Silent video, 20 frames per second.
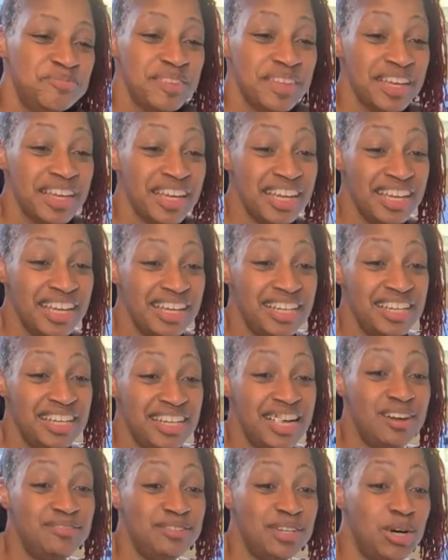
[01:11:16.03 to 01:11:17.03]
He in there
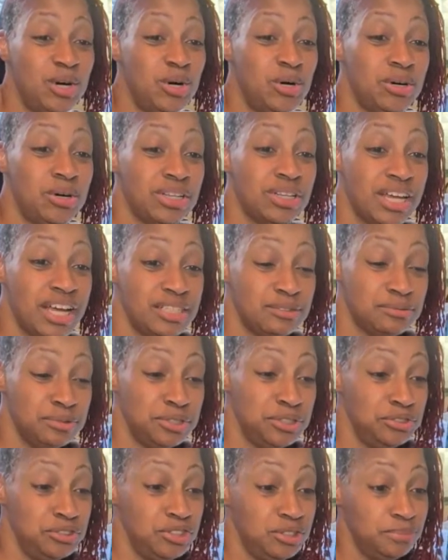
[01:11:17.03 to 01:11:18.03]
having a whole class
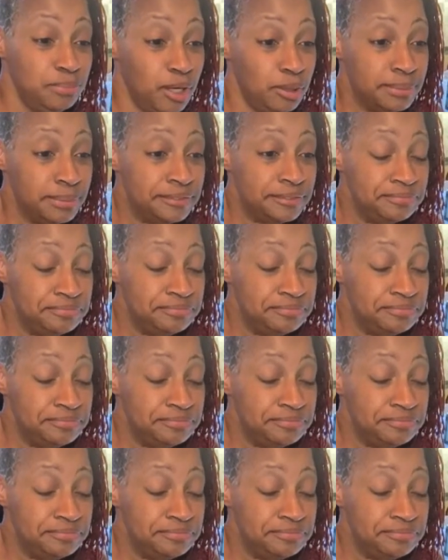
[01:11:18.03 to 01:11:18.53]
reunion moment.